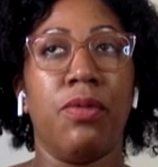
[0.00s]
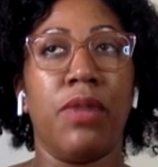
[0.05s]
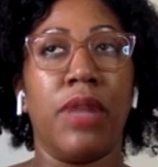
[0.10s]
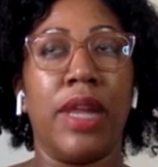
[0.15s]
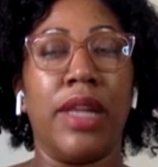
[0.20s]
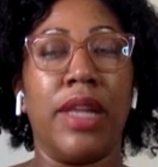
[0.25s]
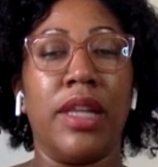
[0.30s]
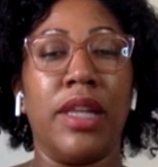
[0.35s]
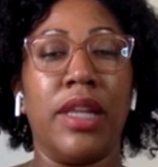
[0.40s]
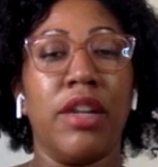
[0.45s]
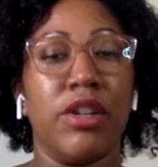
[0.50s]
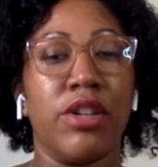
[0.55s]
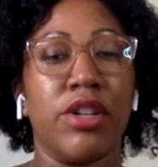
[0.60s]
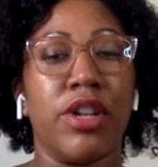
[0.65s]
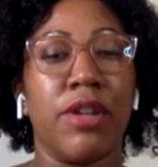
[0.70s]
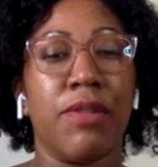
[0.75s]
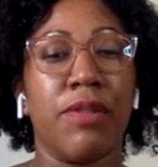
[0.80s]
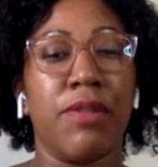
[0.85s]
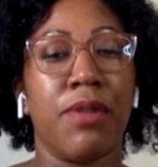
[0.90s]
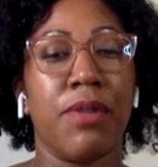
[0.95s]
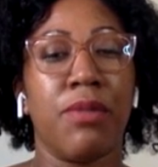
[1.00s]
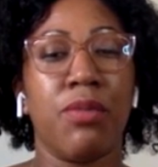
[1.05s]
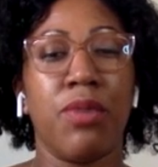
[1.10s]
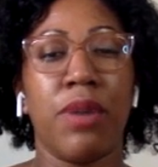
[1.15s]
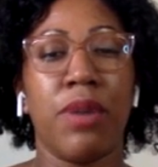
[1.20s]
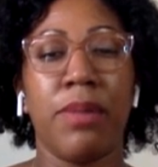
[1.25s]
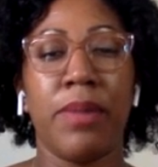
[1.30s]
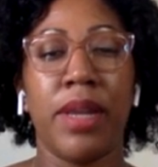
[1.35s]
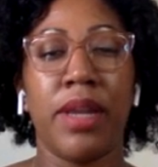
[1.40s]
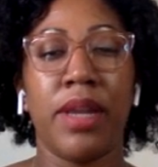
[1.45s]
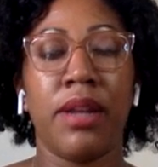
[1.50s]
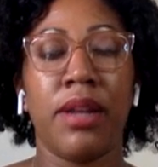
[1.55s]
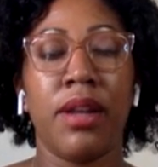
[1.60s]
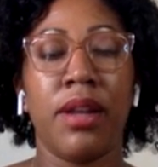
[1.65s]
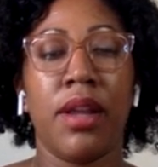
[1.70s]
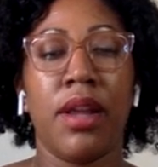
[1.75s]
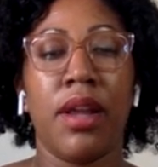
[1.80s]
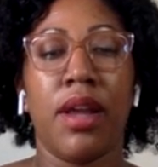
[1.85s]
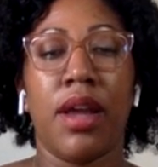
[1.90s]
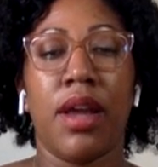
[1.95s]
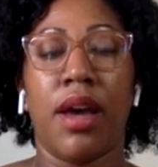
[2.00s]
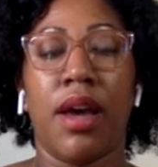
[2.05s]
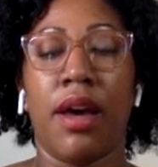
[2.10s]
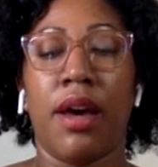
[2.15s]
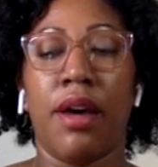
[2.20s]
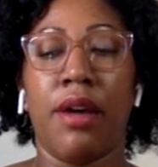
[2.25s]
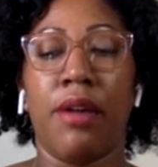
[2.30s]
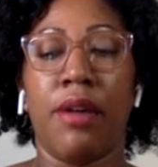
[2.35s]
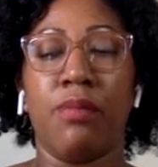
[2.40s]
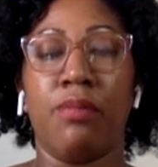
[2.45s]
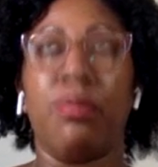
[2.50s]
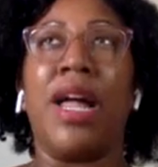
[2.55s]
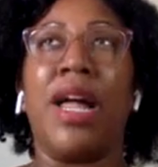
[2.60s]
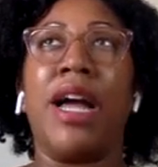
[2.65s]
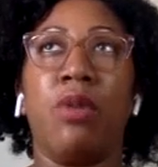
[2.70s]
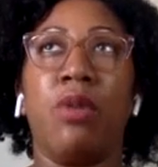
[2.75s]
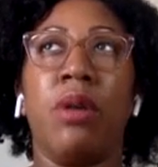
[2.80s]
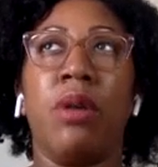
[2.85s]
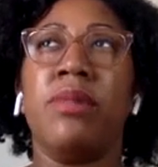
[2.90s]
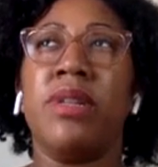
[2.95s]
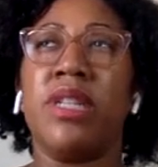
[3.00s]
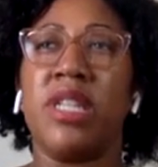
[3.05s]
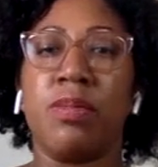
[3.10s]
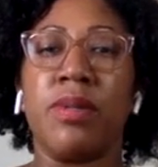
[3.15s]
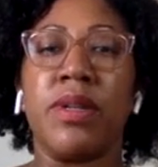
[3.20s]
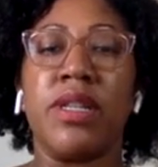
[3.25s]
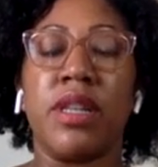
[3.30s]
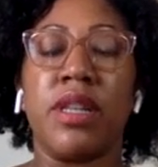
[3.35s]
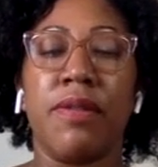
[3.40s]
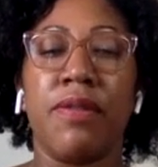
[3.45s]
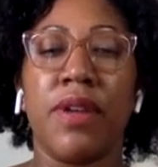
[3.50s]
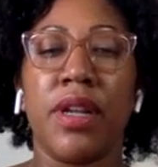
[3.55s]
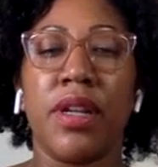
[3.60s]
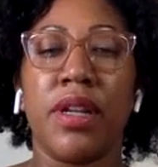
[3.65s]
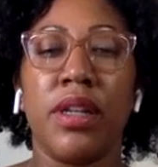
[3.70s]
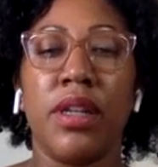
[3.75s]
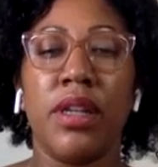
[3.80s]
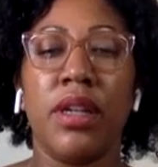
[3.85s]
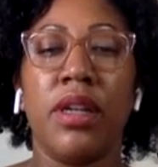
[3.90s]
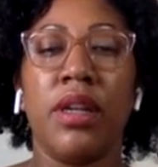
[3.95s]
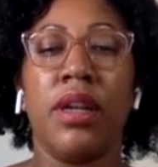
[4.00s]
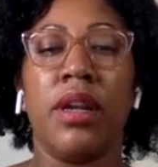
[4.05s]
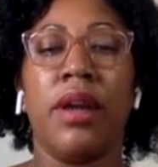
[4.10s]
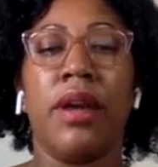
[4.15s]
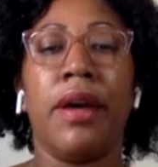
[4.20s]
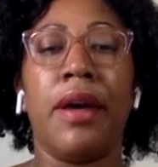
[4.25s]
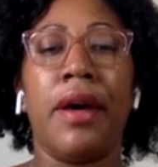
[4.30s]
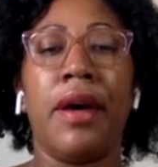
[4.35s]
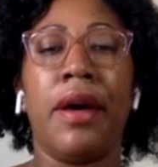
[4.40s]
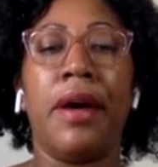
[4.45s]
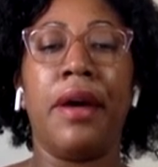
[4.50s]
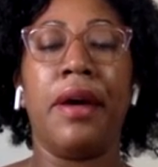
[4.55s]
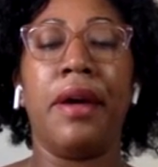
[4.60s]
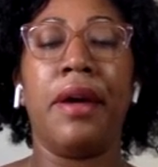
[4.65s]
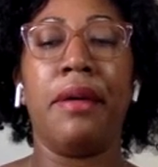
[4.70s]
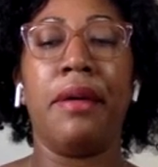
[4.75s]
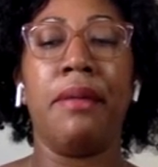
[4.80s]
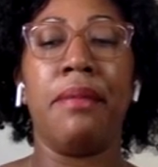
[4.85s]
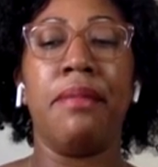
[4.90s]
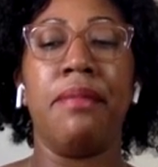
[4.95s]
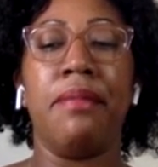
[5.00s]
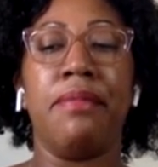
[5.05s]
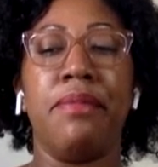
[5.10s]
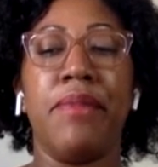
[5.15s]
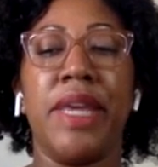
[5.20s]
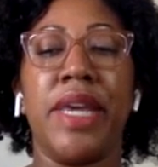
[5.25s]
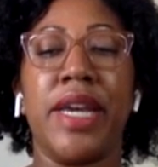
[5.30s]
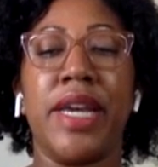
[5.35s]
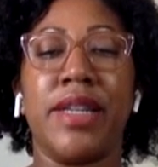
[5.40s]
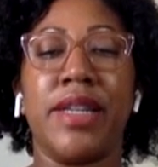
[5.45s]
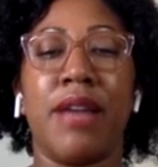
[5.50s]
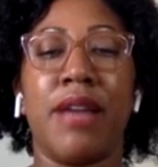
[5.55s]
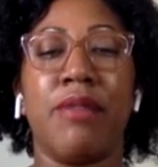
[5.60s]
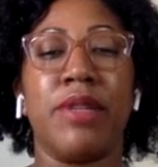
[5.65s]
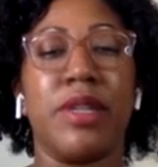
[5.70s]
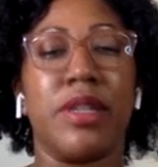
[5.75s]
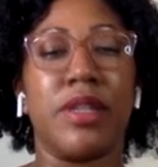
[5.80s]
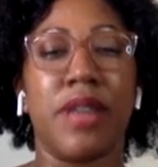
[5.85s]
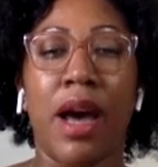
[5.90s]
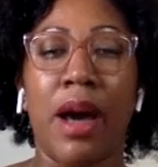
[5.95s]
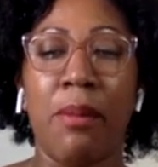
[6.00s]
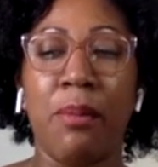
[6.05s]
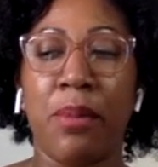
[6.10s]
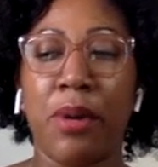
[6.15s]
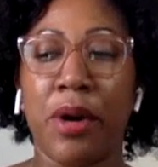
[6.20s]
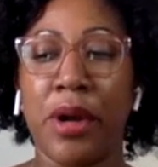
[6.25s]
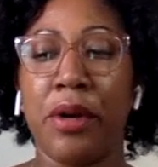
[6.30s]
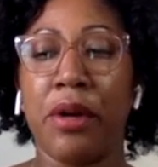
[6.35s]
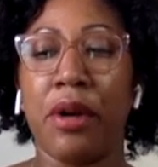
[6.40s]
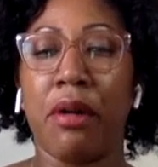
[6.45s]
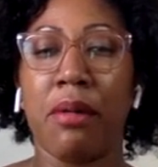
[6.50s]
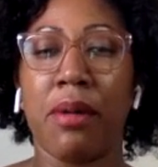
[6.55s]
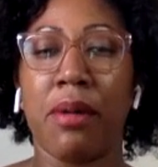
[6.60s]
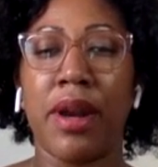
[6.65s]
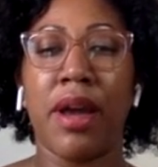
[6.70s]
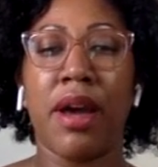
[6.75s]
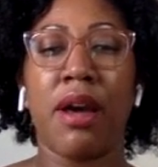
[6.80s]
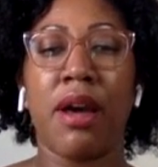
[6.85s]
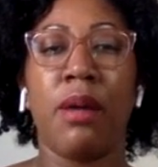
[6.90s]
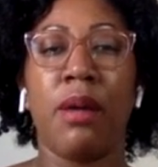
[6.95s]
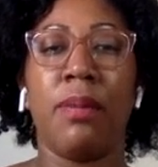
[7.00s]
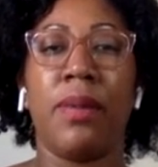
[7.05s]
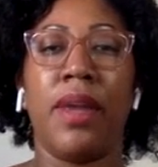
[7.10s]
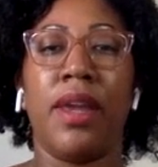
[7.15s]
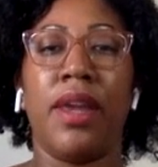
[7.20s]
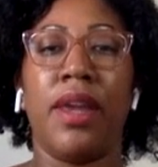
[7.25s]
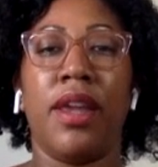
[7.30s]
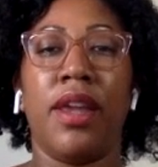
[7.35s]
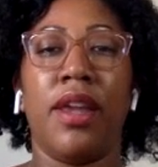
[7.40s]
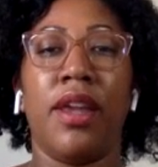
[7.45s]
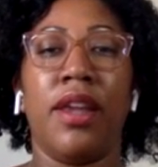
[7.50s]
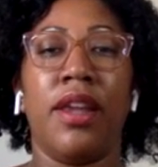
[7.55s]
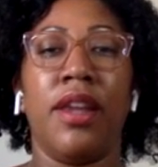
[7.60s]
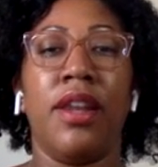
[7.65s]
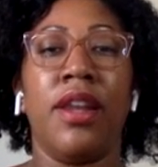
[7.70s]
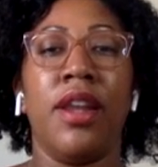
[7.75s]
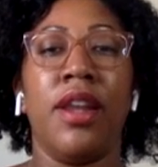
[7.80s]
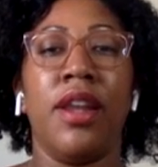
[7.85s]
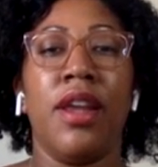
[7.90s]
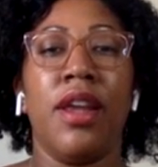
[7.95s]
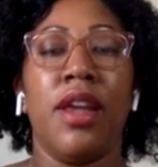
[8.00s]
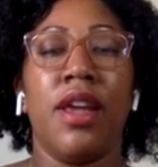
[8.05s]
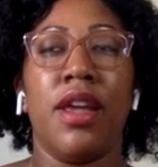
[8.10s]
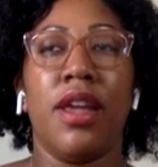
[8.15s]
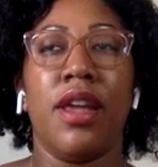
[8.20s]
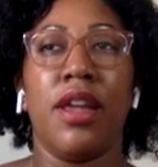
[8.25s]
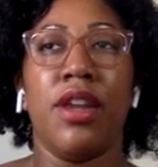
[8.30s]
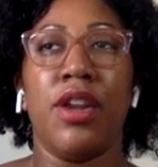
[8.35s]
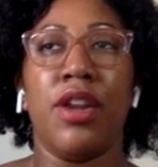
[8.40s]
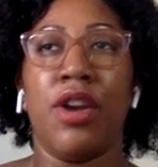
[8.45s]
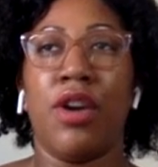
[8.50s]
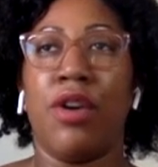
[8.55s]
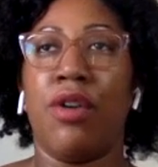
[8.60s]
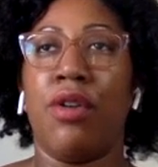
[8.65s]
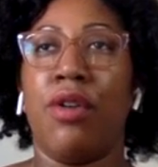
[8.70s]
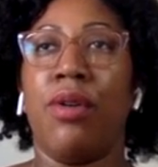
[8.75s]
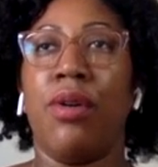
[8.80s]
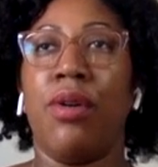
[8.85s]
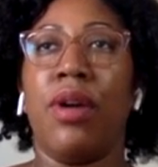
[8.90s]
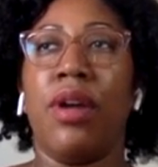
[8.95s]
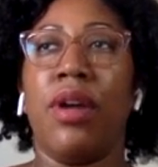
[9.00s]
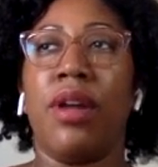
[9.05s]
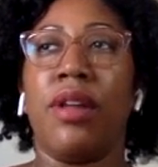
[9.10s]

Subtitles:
like leadership from women, Black women specifically, because I was a tomboy growing up, and you know,